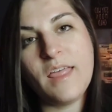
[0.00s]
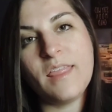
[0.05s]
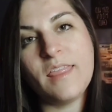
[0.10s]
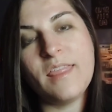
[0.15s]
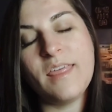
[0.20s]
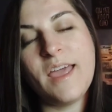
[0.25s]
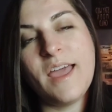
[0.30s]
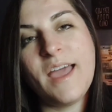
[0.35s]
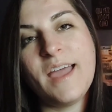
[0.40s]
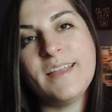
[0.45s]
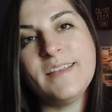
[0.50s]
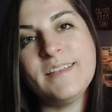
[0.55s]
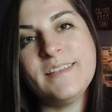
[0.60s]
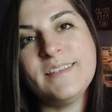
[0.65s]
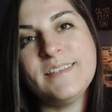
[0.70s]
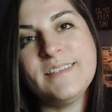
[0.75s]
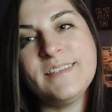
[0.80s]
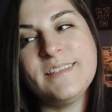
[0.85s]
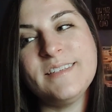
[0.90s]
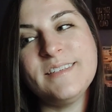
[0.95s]
that
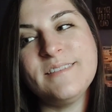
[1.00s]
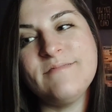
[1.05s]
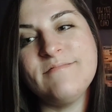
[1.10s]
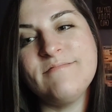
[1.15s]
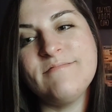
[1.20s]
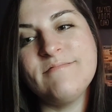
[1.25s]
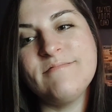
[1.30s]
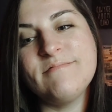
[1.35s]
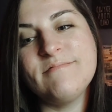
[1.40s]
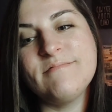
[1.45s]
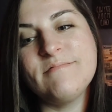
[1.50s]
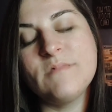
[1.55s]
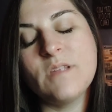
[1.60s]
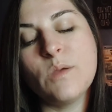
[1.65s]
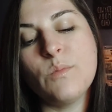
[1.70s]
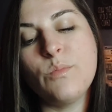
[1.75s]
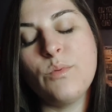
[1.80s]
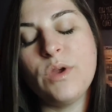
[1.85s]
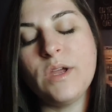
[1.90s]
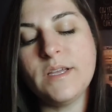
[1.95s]

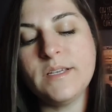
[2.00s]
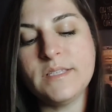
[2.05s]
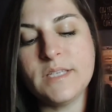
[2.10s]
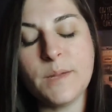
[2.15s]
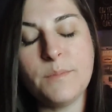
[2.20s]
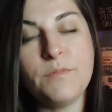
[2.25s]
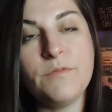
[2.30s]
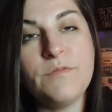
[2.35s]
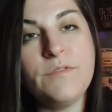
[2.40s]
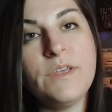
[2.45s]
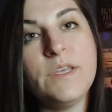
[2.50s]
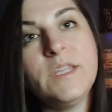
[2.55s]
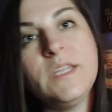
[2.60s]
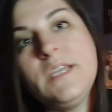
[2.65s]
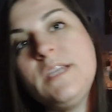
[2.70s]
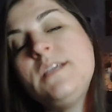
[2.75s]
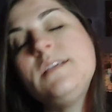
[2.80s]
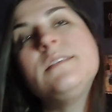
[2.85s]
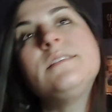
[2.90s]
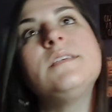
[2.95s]
brings up
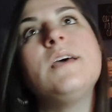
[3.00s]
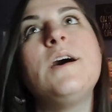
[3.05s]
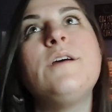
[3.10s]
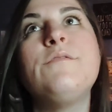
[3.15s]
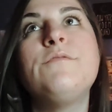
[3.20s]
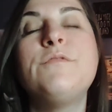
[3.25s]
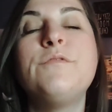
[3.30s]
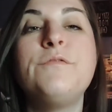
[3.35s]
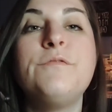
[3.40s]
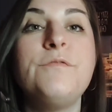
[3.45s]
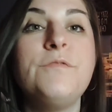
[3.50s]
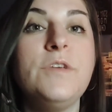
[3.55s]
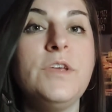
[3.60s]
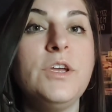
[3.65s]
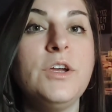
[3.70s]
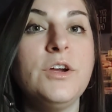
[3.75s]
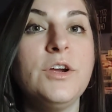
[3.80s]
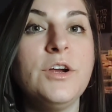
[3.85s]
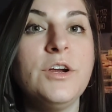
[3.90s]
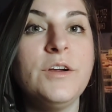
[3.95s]
feelings of
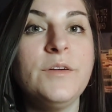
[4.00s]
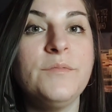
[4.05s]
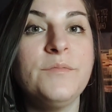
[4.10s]
fear